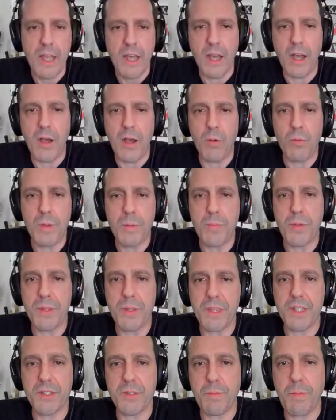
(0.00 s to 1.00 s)
Uh, we
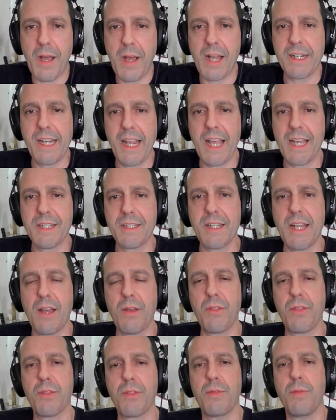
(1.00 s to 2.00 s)
put this podcast
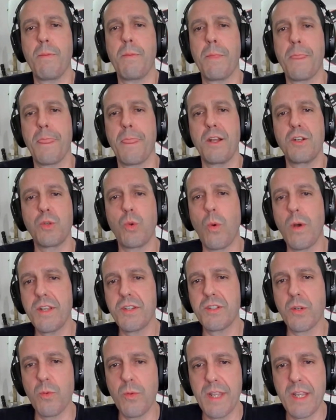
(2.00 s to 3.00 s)
out
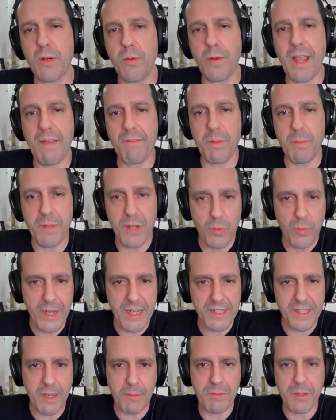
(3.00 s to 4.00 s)
twice a week. We have the
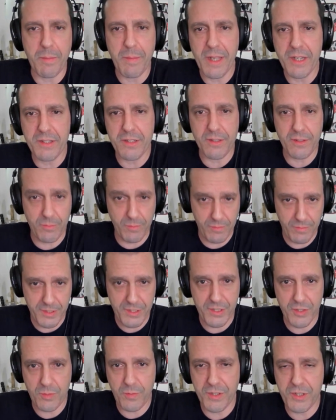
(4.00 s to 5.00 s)
midweek supplemental,
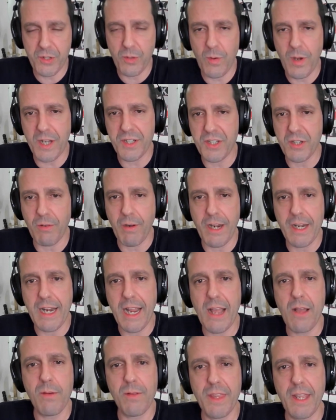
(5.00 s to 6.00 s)
which is what you're watching right
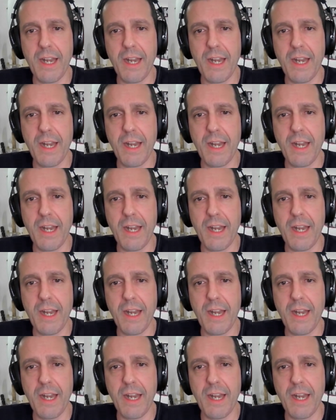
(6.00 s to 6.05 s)
now.